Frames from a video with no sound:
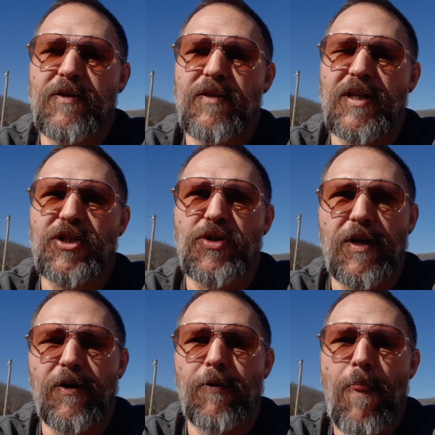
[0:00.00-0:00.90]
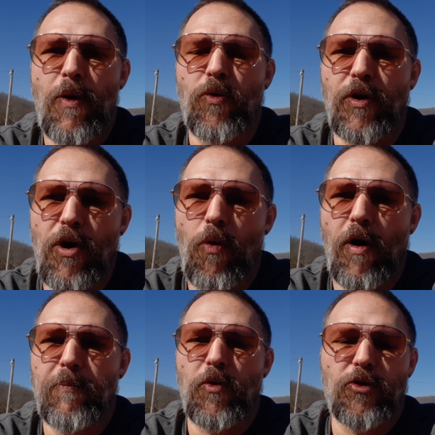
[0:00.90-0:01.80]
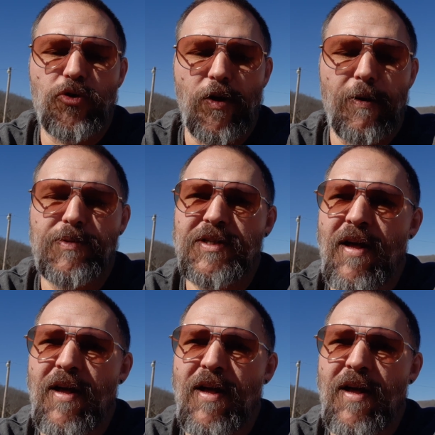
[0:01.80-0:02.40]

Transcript: this year or go on more trips,